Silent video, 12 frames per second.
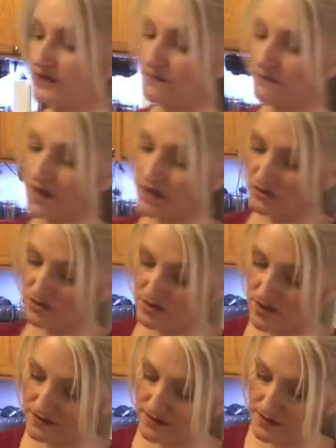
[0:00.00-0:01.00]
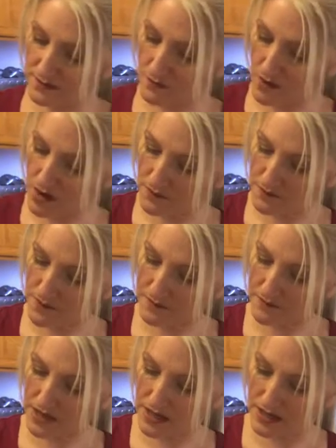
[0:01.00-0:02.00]
tomato sauce in the bottom of my
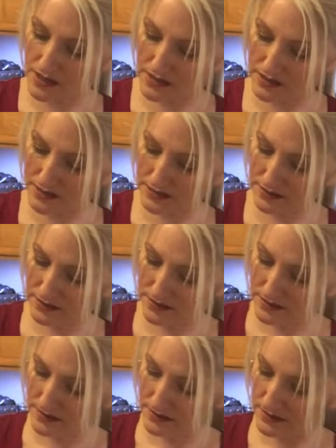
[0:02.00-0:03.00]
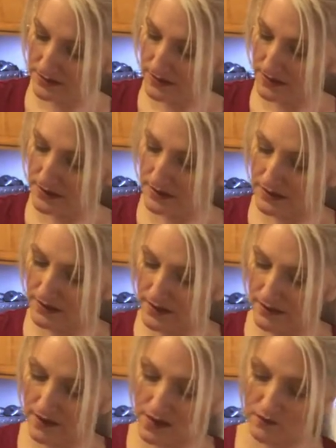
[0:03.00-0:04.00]
pan,
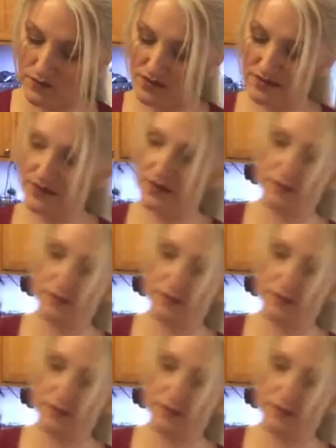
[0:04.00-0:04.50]
and that will just